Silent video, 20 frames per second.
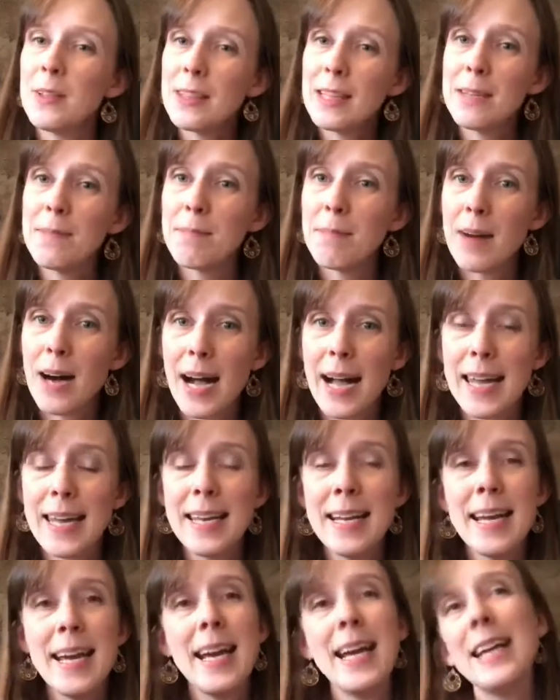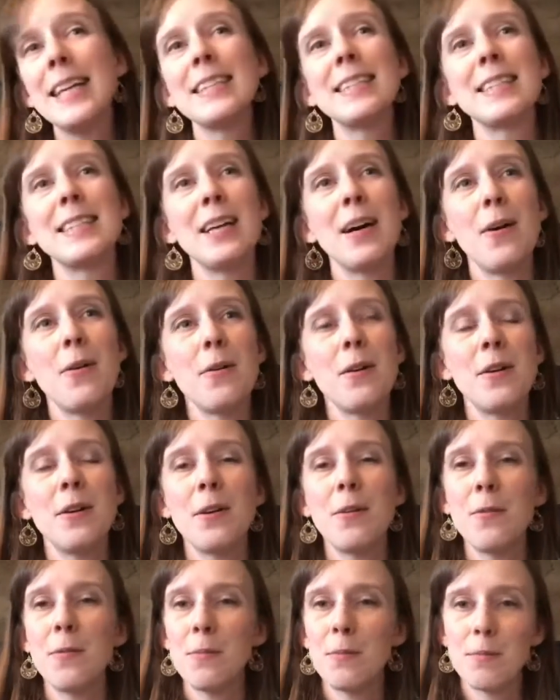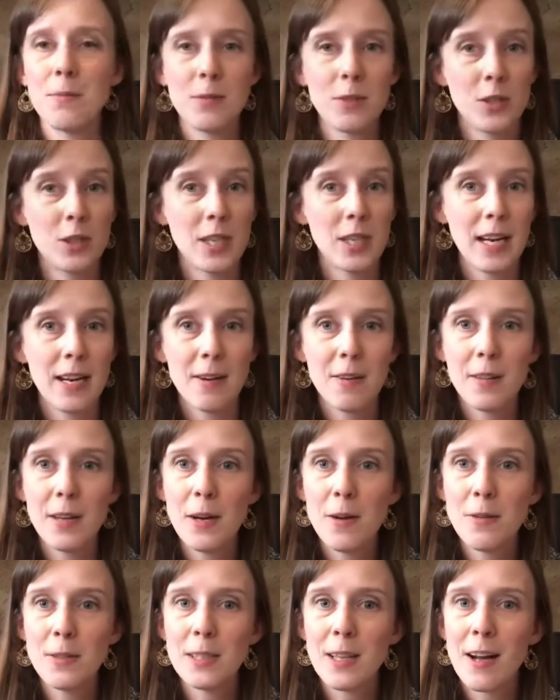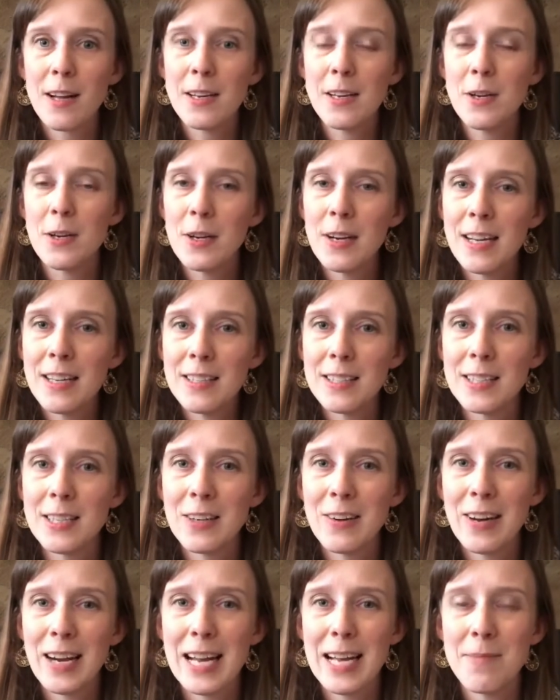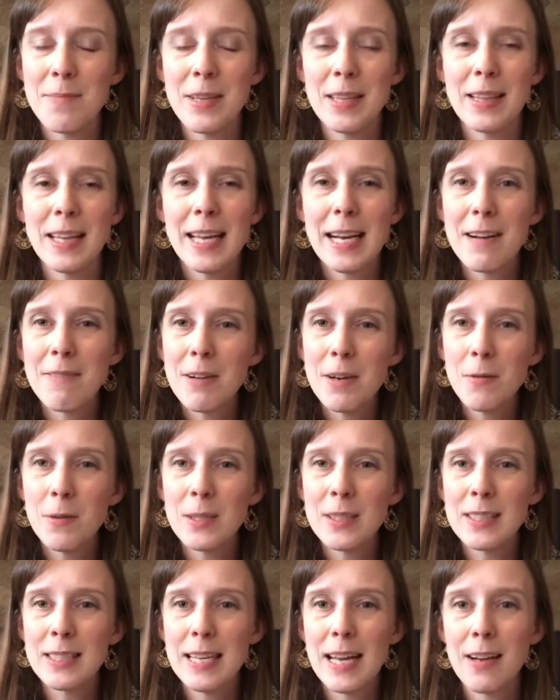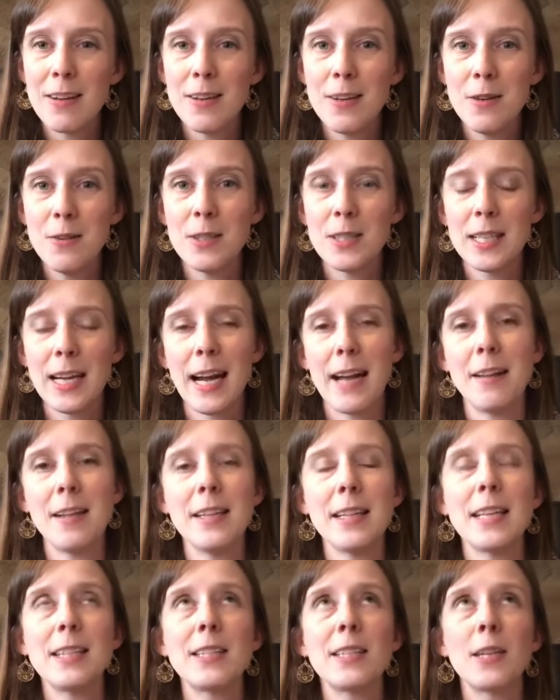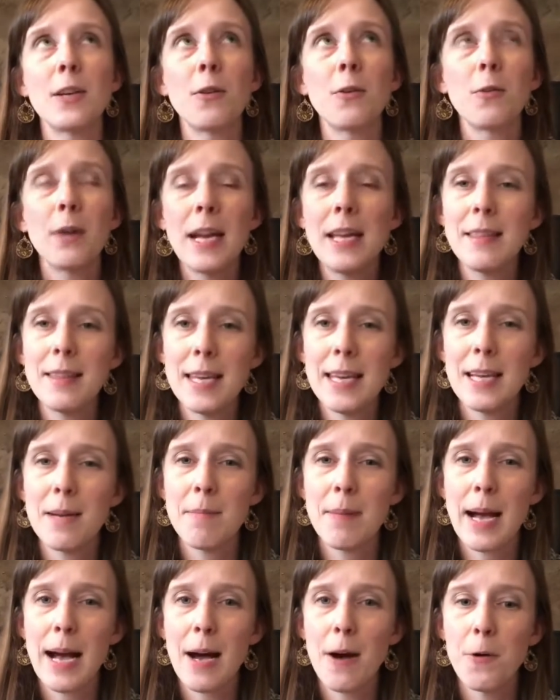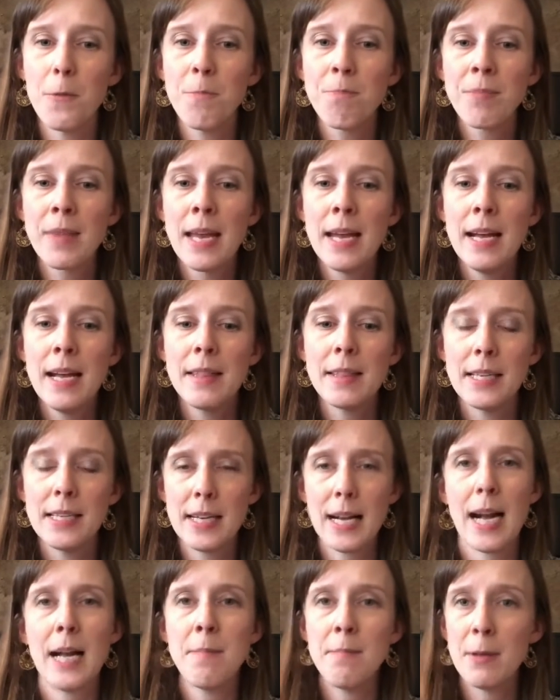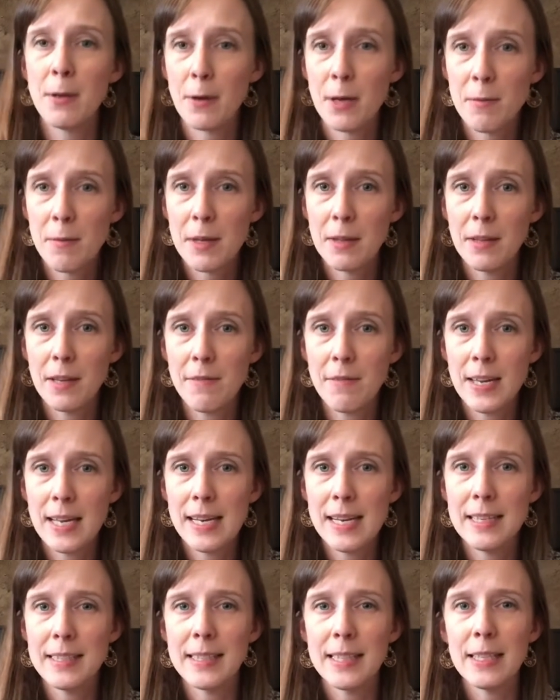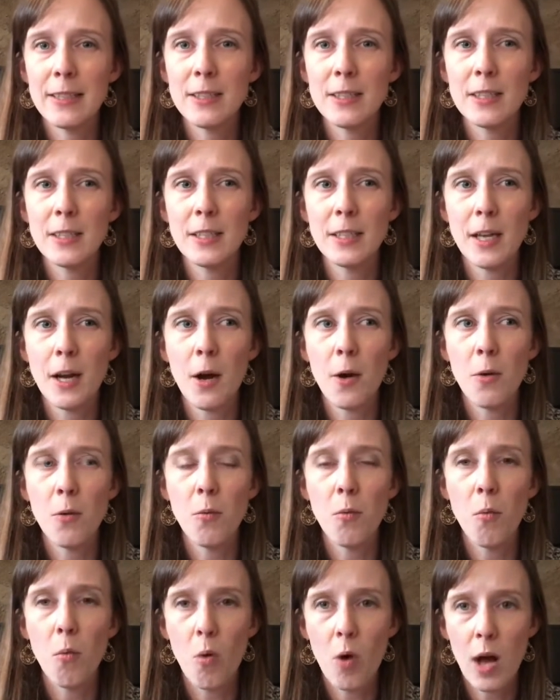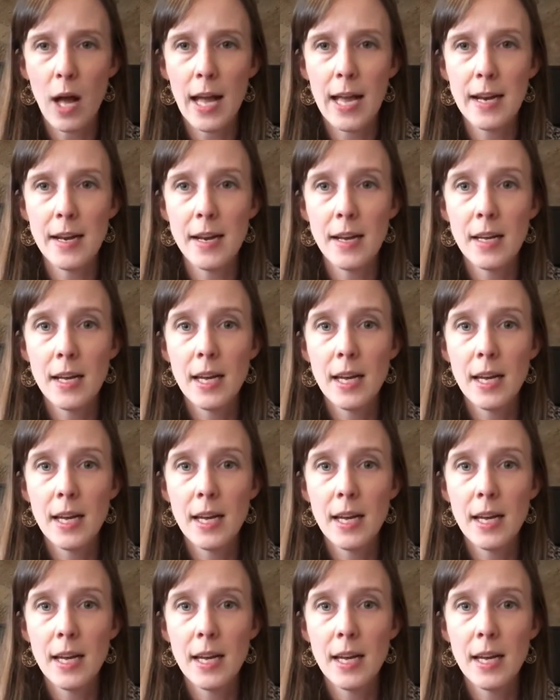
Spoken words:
than mine. So, you know, share those on your Instagram and let everyone see how you style it. That's the great thing about the time period we live in, is there is no one